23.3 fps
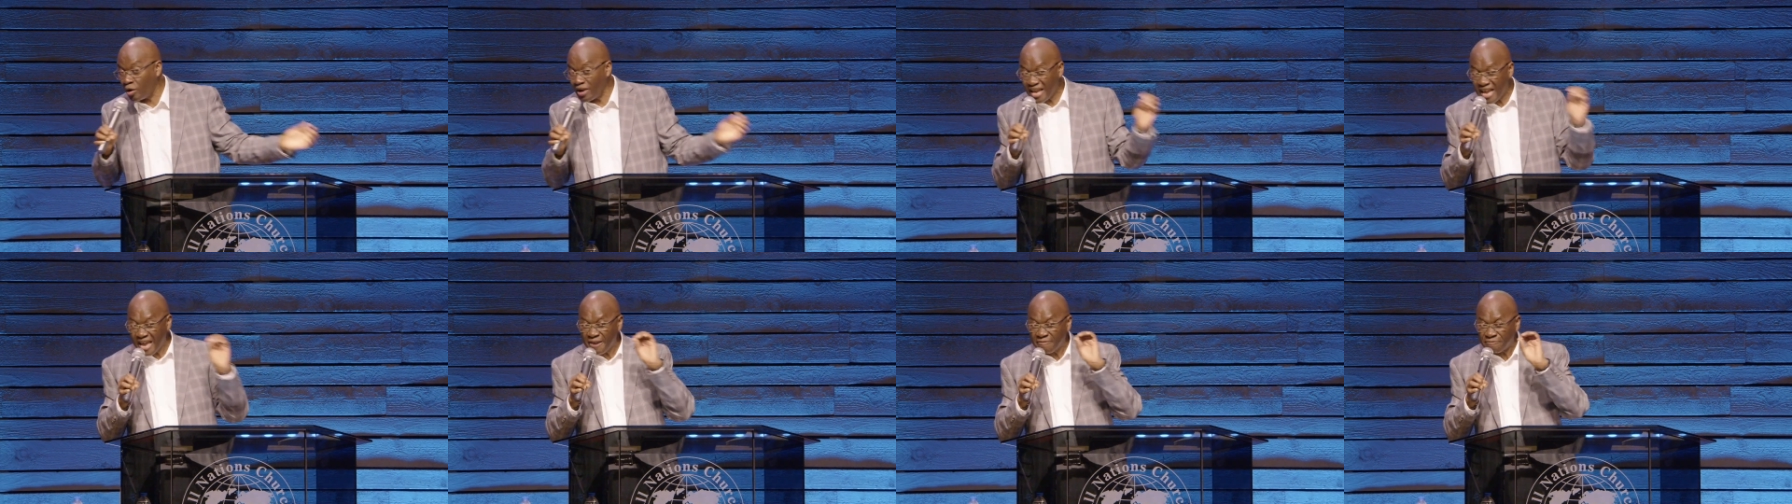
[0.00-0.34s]

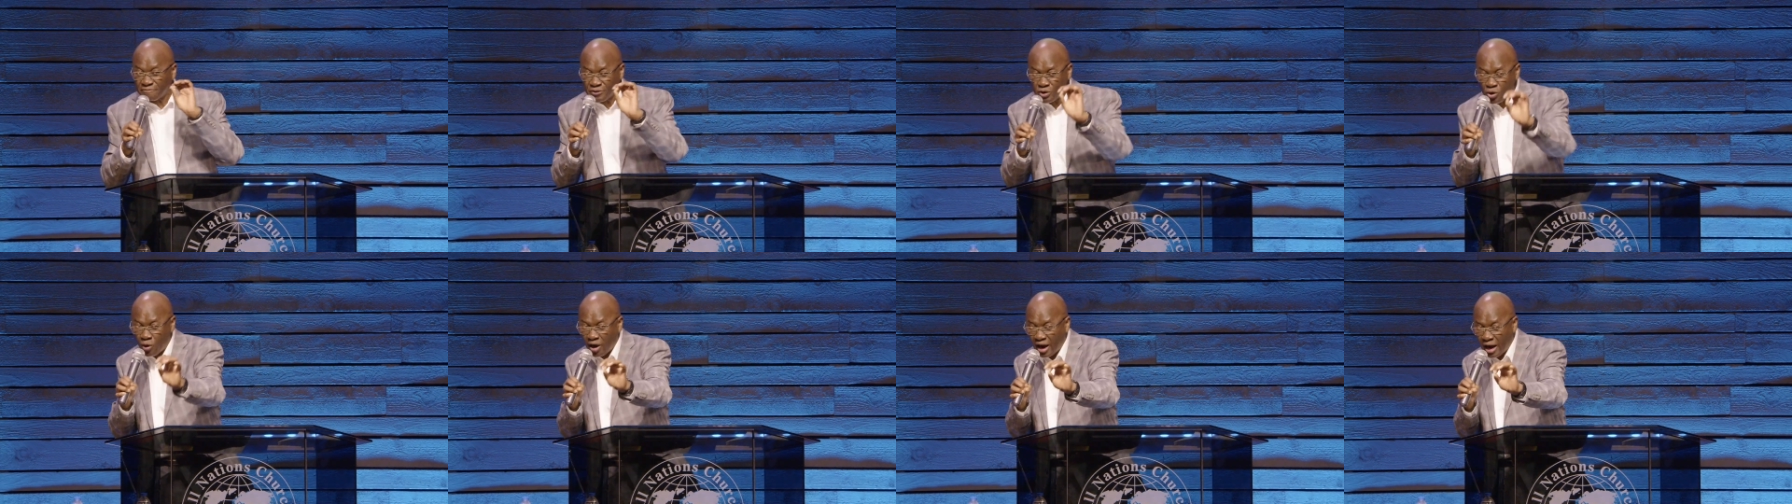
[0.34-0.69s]
So
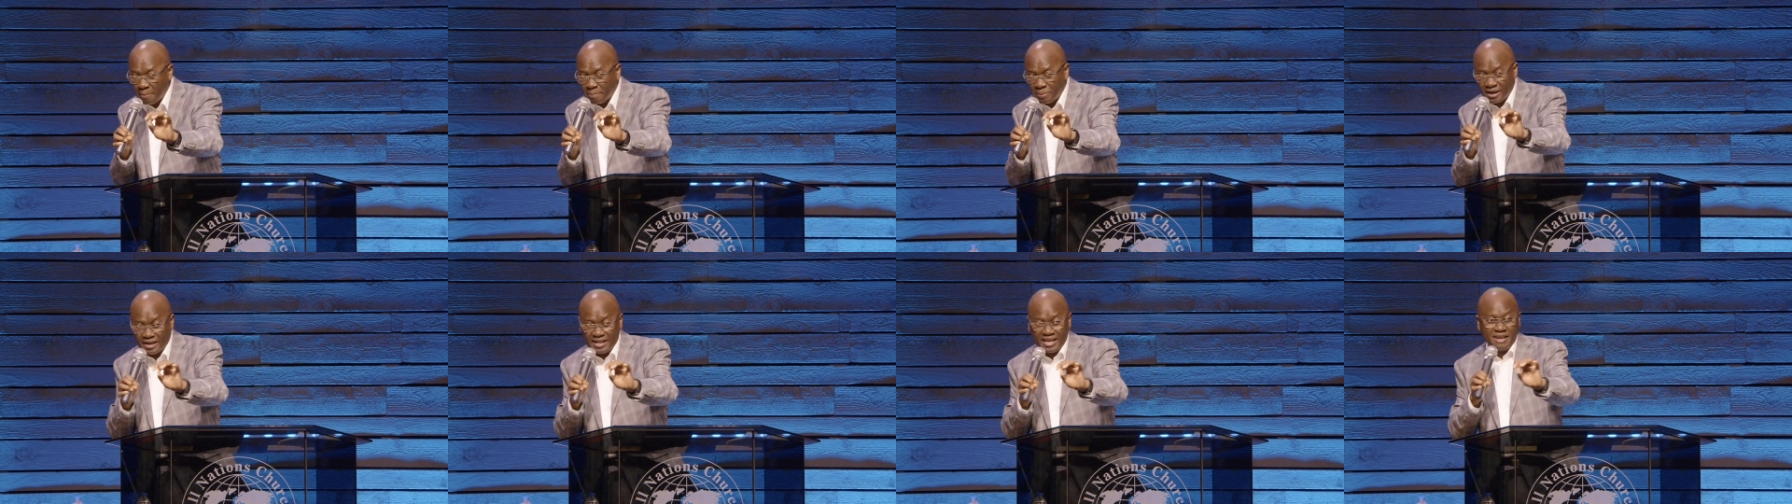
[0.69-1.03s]
if you
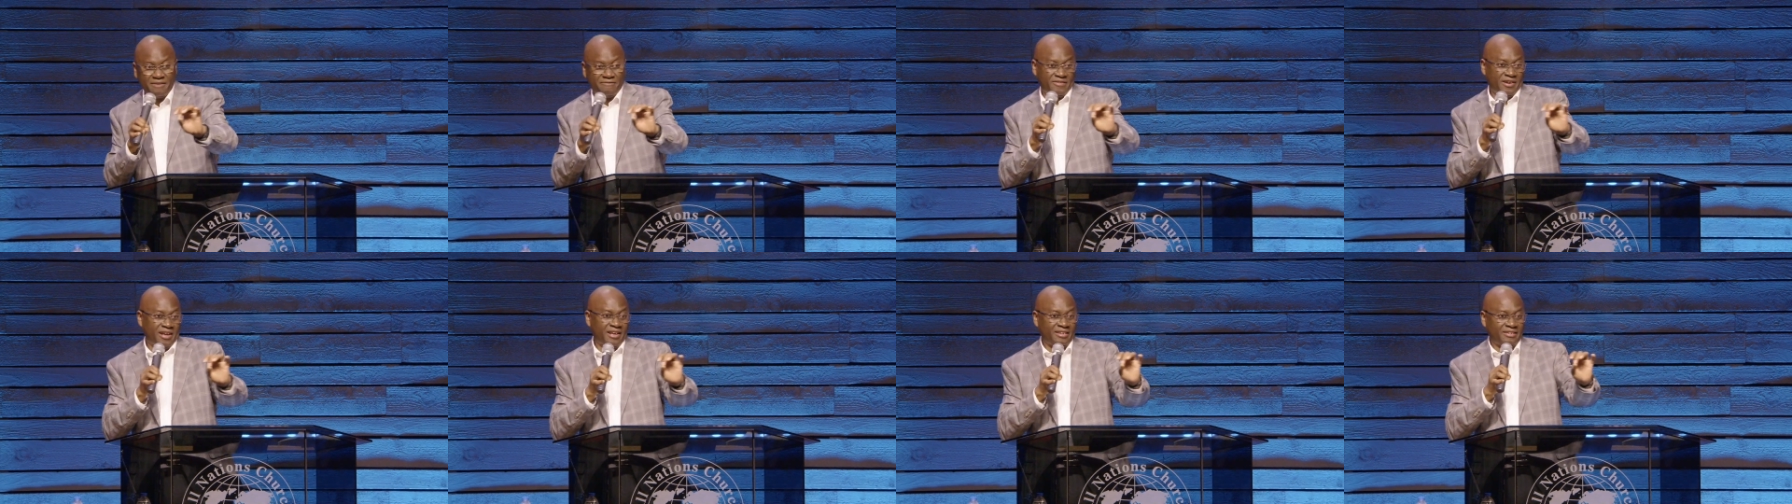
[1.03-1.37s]
are a
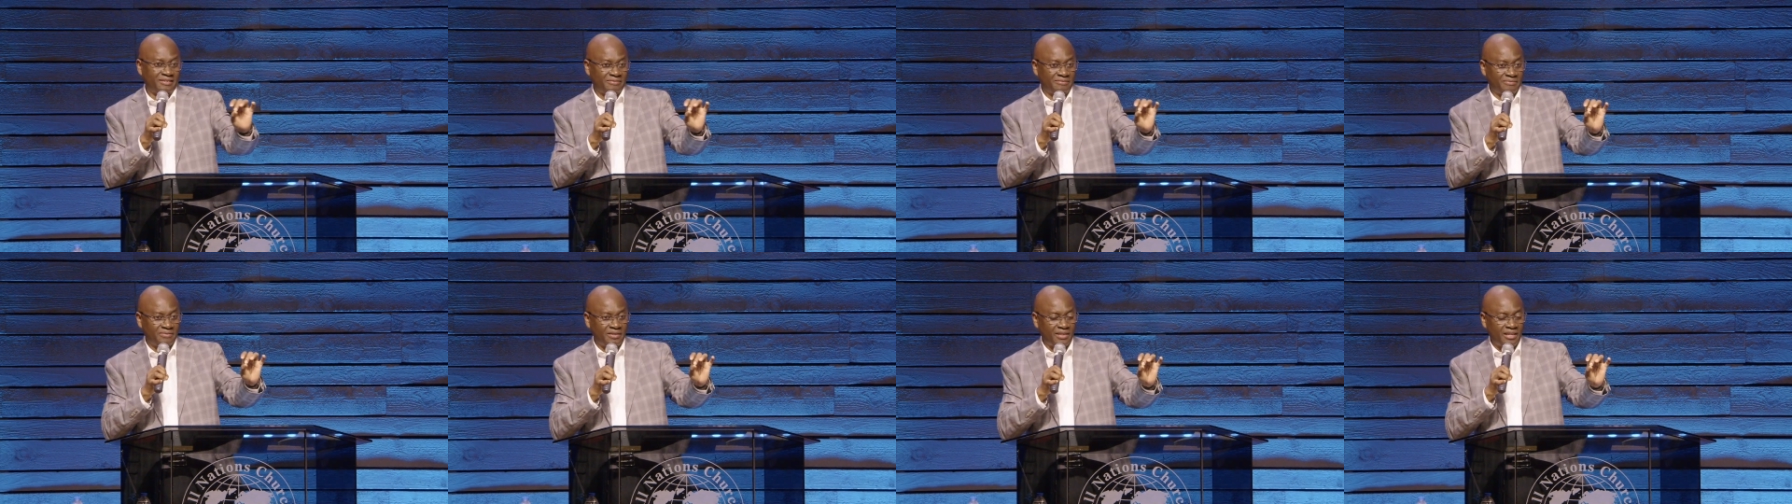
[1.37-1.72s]
believer,
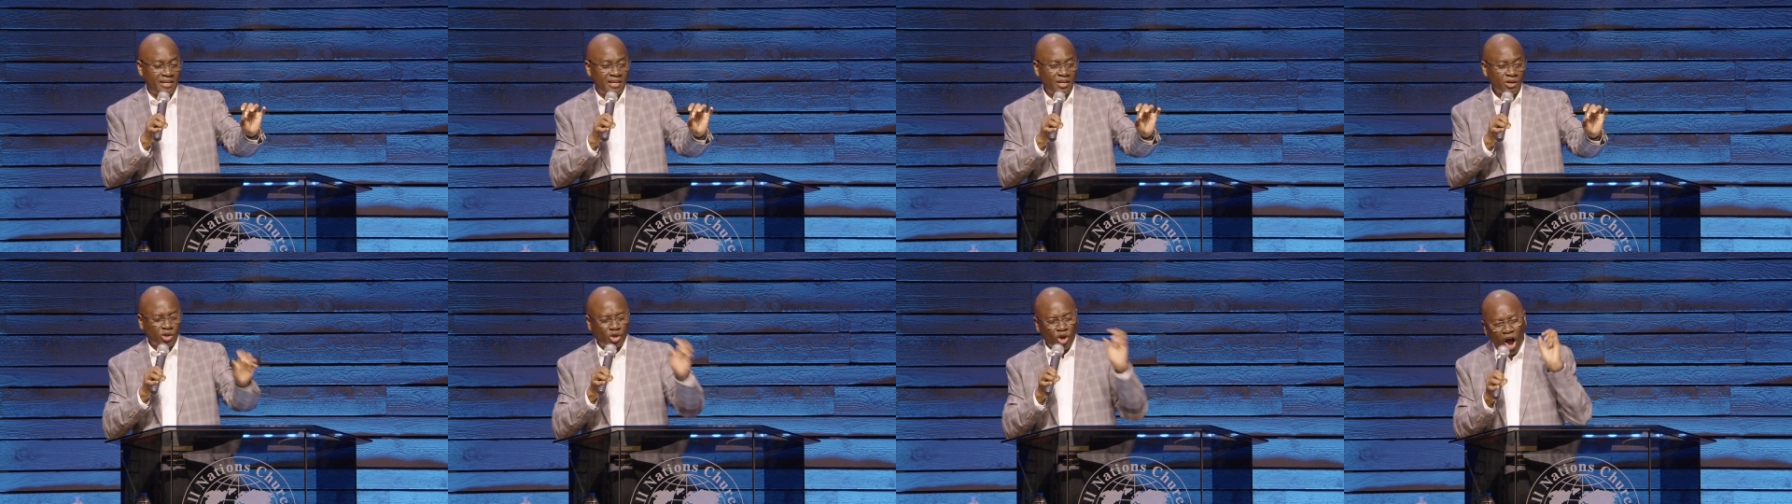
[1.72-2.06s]

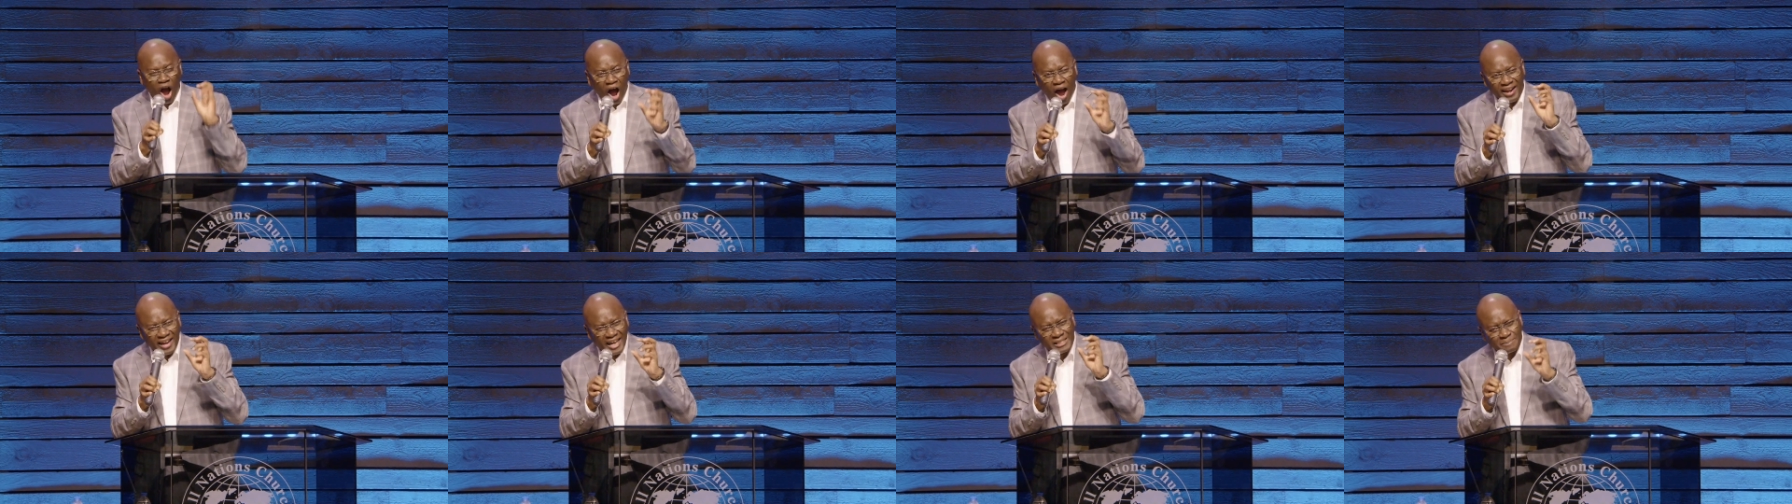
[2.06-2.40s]
God